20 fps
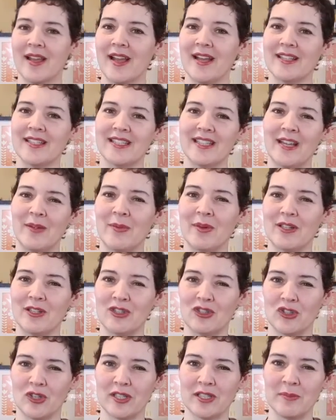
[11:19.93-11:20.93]
And today when
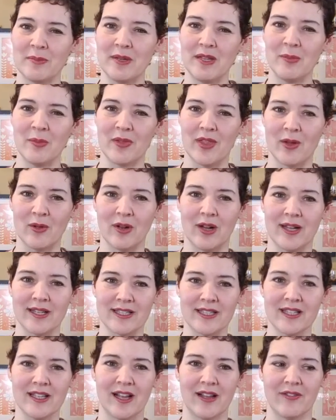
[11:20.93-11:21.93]
it's just me without
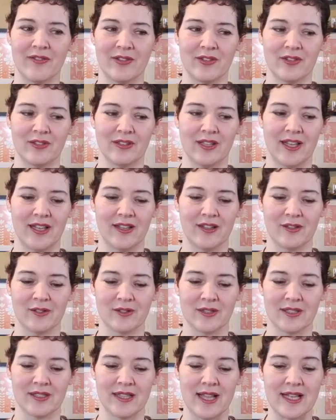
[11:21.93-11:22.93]
Isaac, I feel like
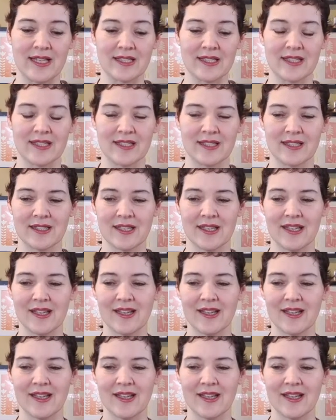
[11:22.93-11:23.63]
there's less